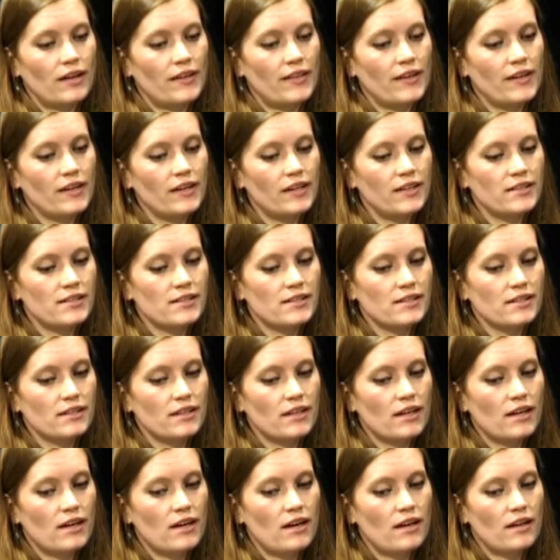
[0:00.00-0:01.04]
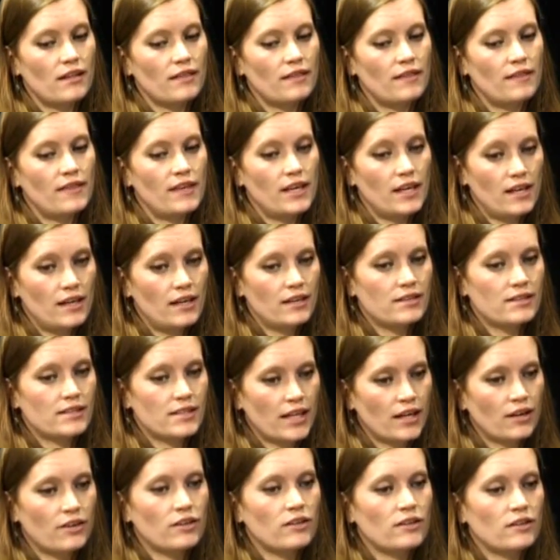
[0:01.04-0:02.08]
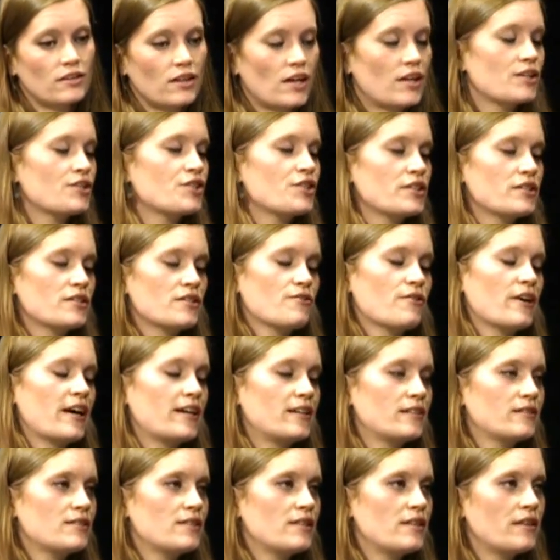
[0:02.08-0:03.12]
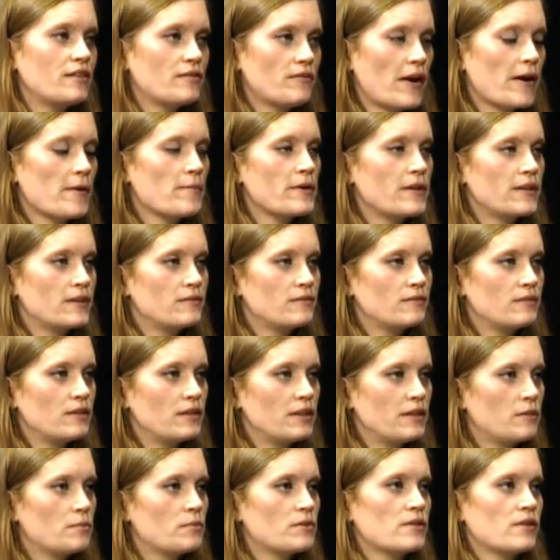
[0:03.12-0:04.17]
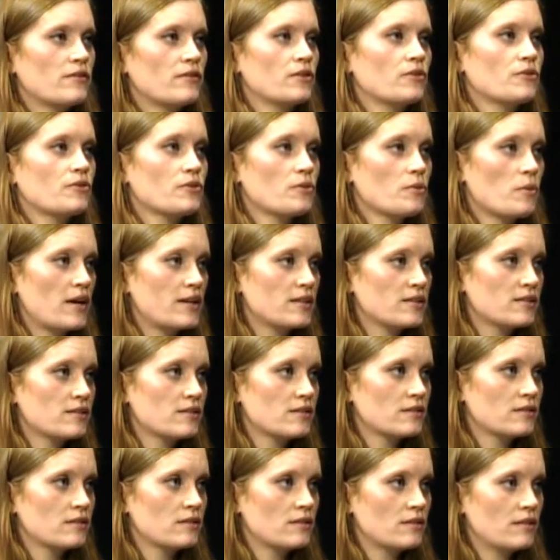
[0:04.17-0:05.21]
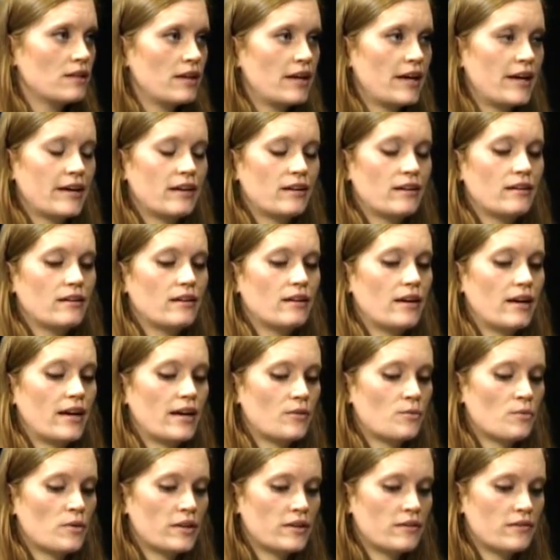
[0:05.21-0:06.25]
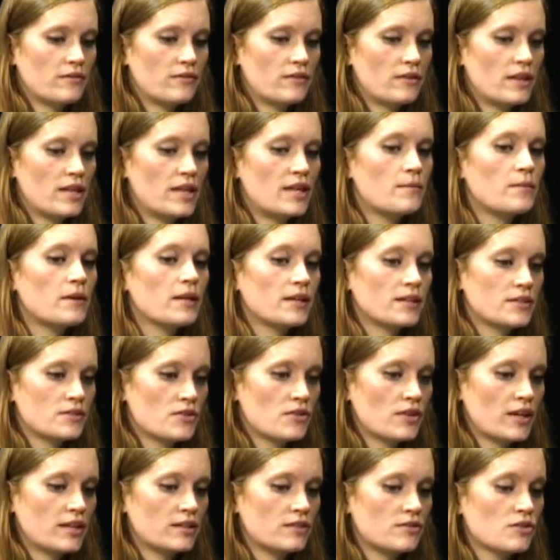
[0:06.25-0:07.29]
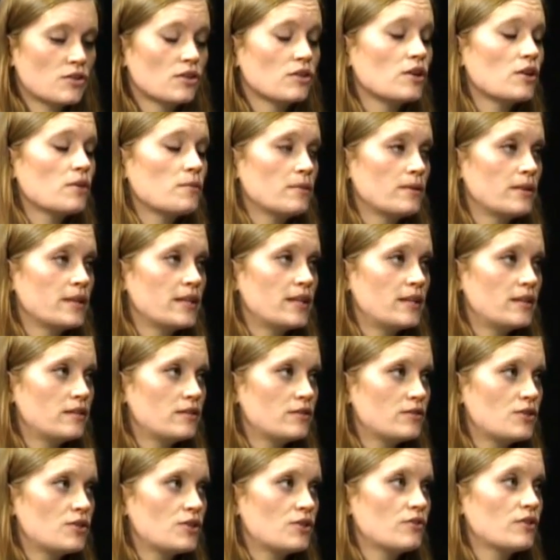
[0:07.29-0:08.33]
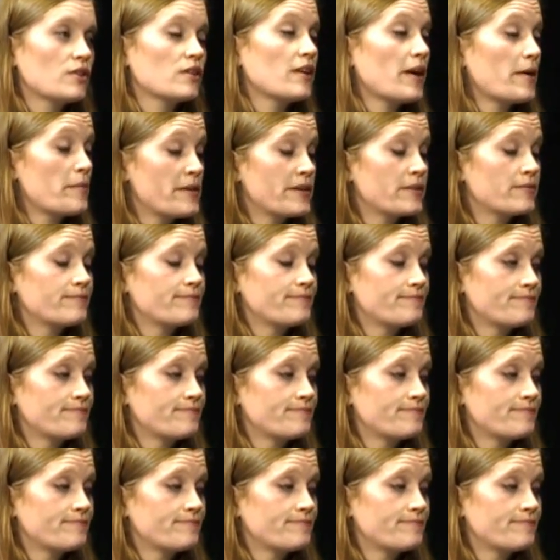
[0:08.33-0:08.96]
I think it's the single largest threat to the environment in the Pacific Northwest. That's pretty and, big. And one of the biggest threats globally to the climate.